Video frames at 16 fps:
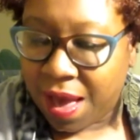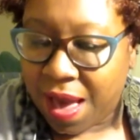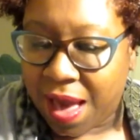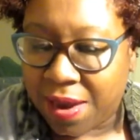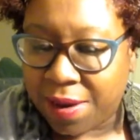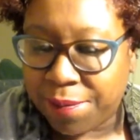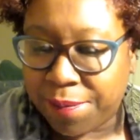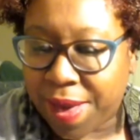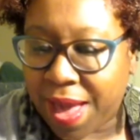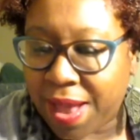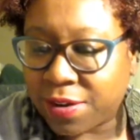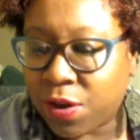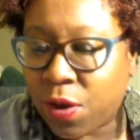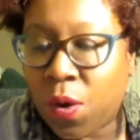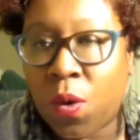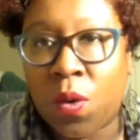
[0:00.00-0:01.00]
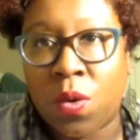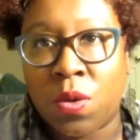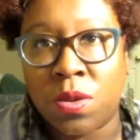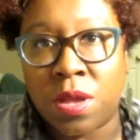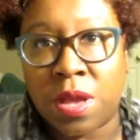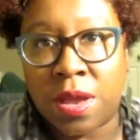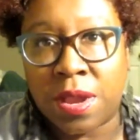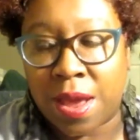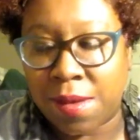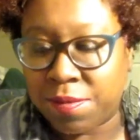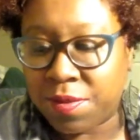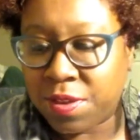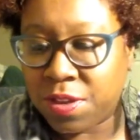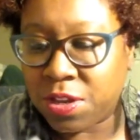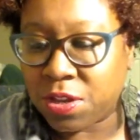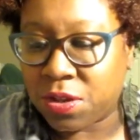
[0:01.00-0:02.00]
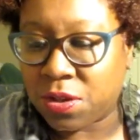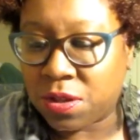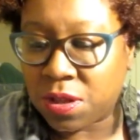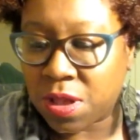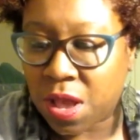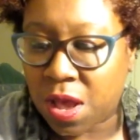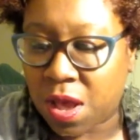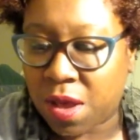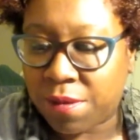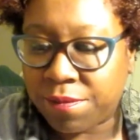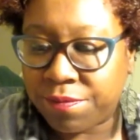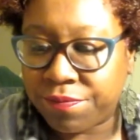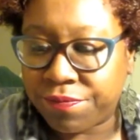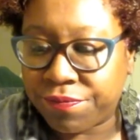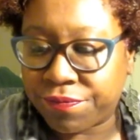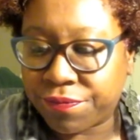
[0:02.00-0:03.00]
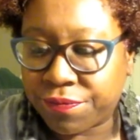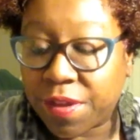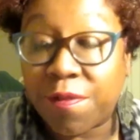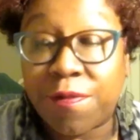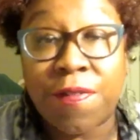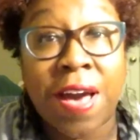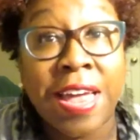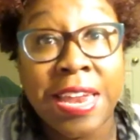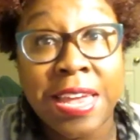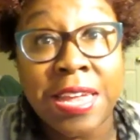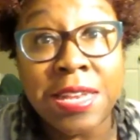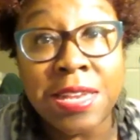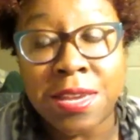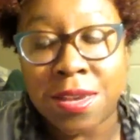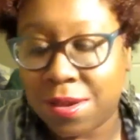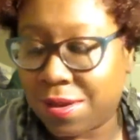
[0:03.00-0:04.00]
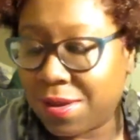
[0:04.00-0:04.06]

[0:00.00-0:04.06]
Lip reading: had a bad cold, and I'm still fighting it.